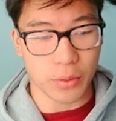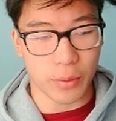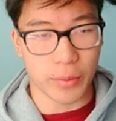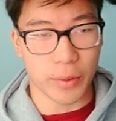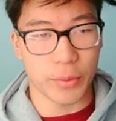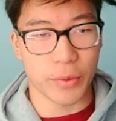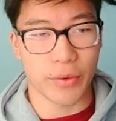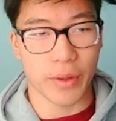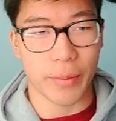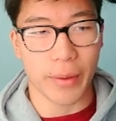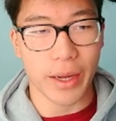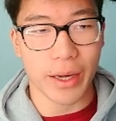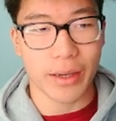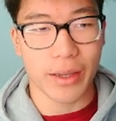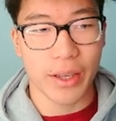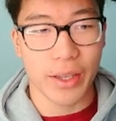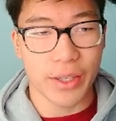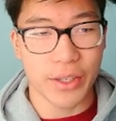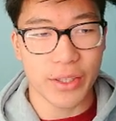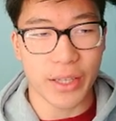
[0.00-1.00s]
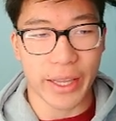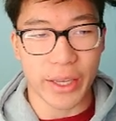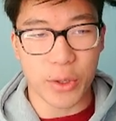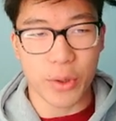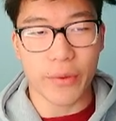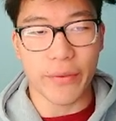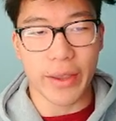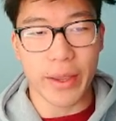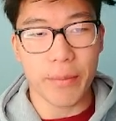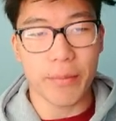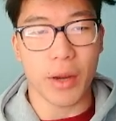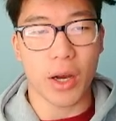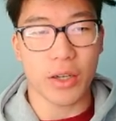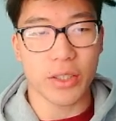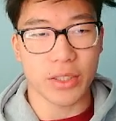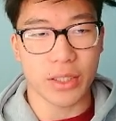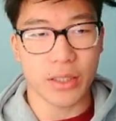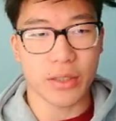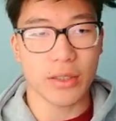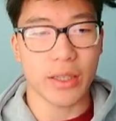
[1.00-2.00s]
oh, I'm gonna move that back. You have
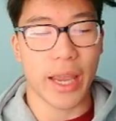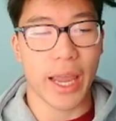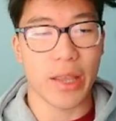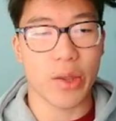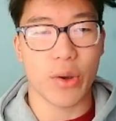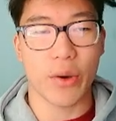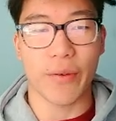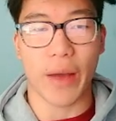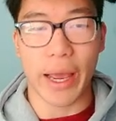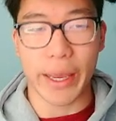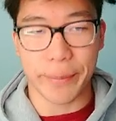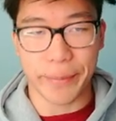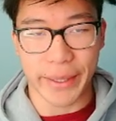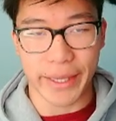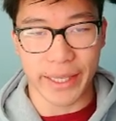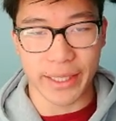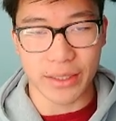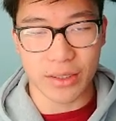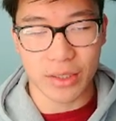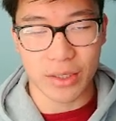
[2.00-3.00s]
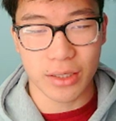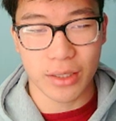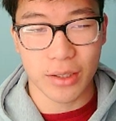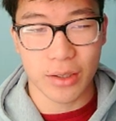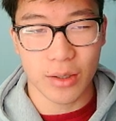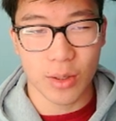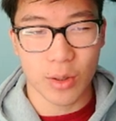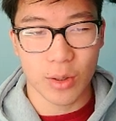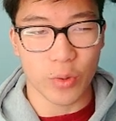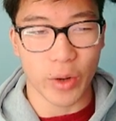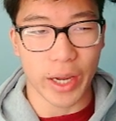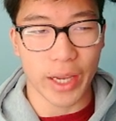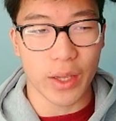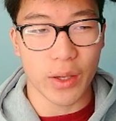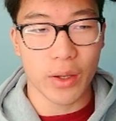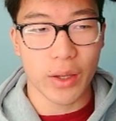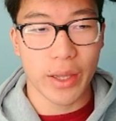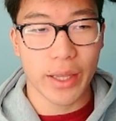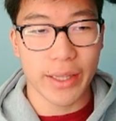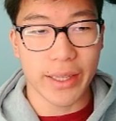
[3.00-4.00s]
inboxes and you have IPs, right?
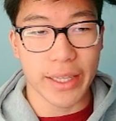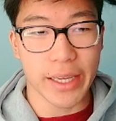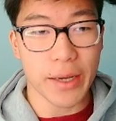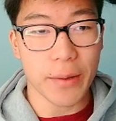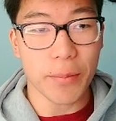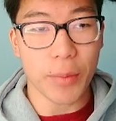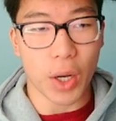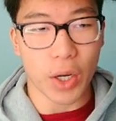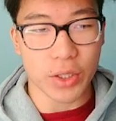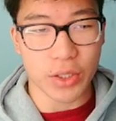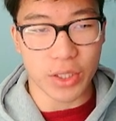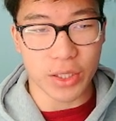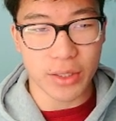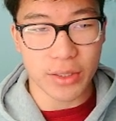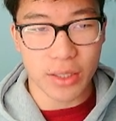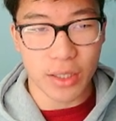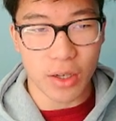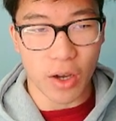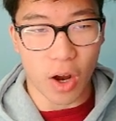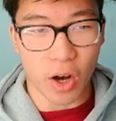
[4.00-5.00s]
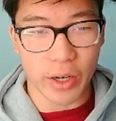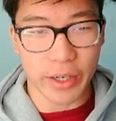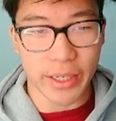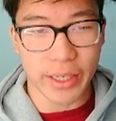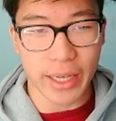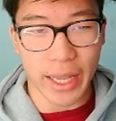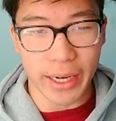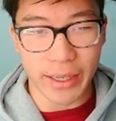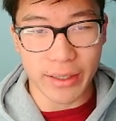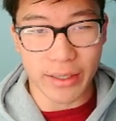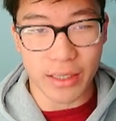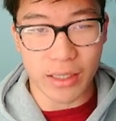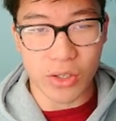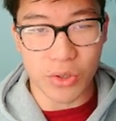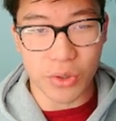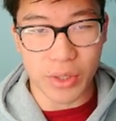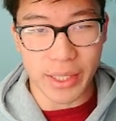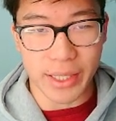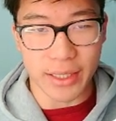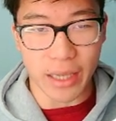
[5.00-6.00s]
The inboxes are connected
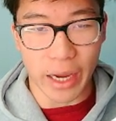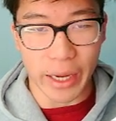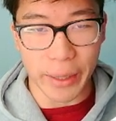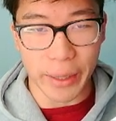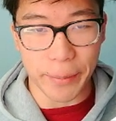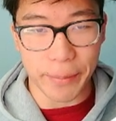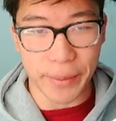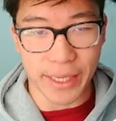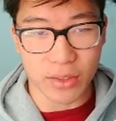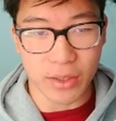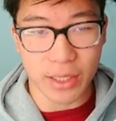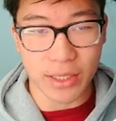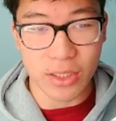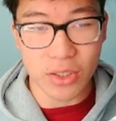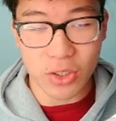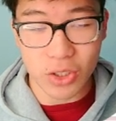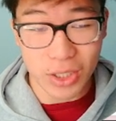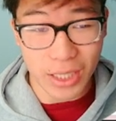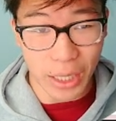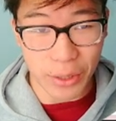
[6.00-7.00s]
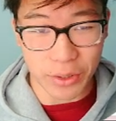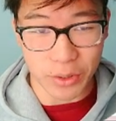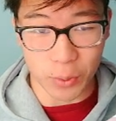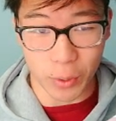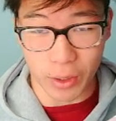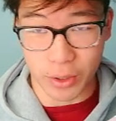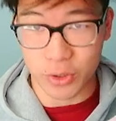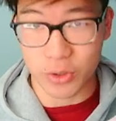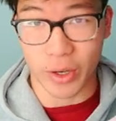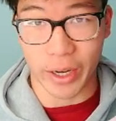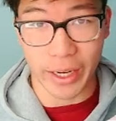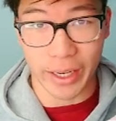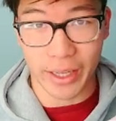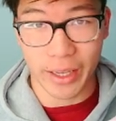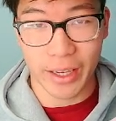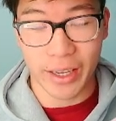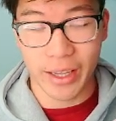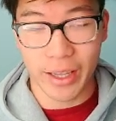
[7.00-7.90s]
to these IPs. This is just how this works, right?